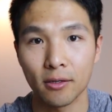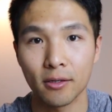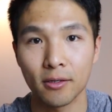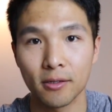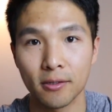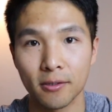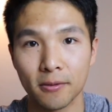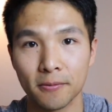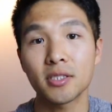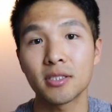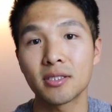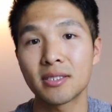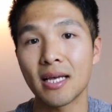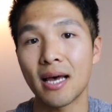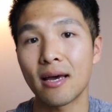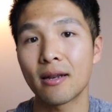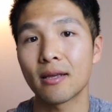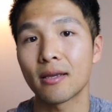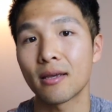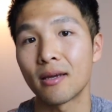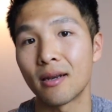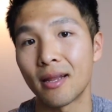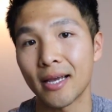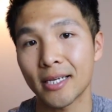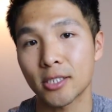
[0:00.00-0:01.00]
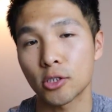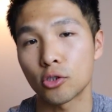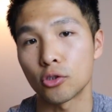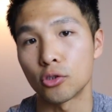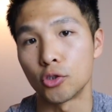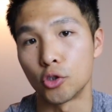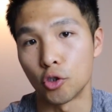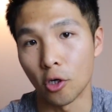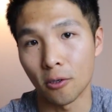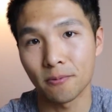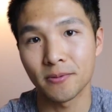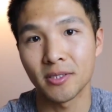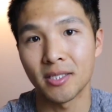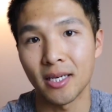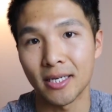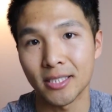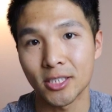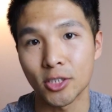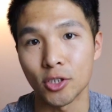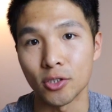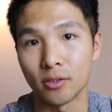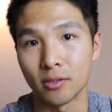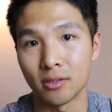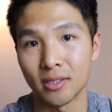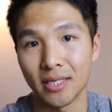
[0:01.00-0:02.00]
The first is adding an extra drop set
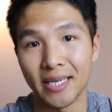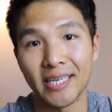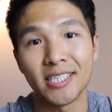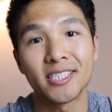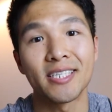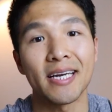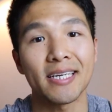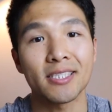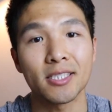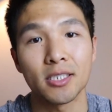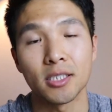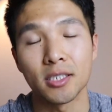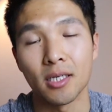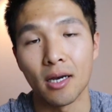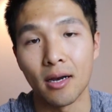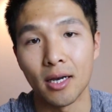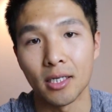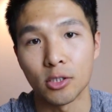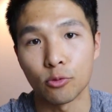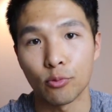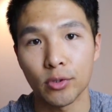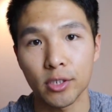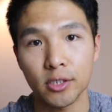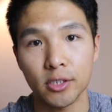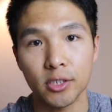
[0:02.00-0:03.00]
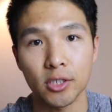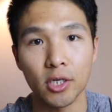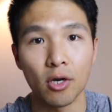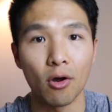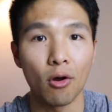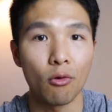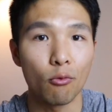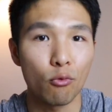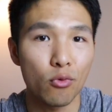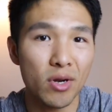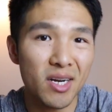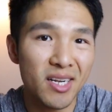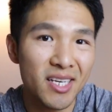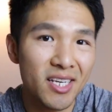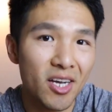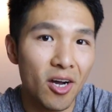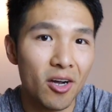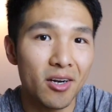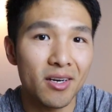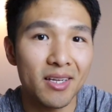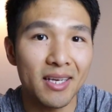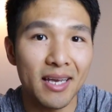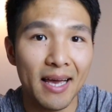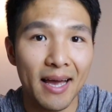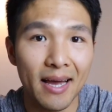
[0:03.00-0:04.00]
to each exercise, which really
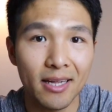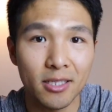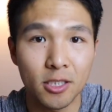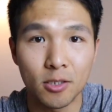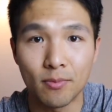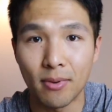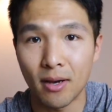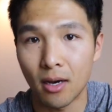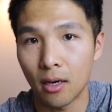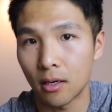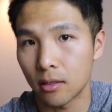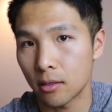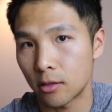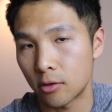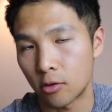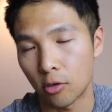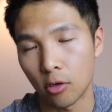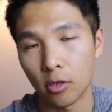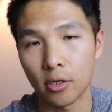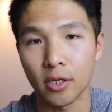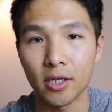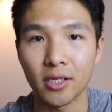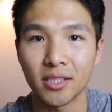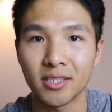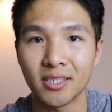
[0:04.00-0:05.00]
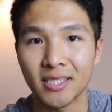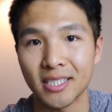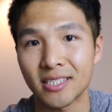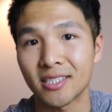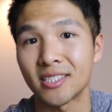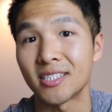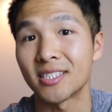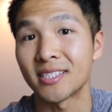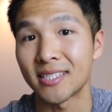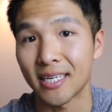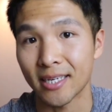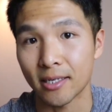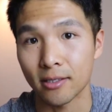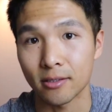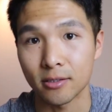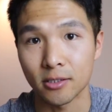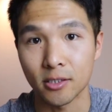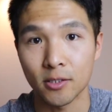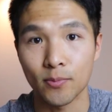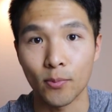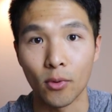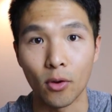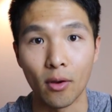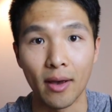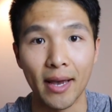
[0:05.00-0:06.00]
only adds about 30 to 60
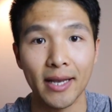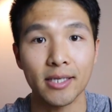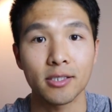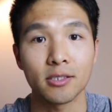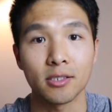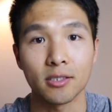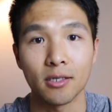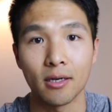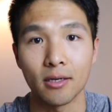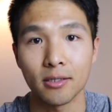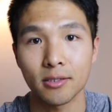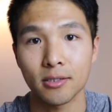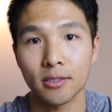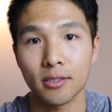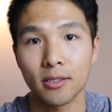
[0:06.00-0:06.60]
seconds per exercise.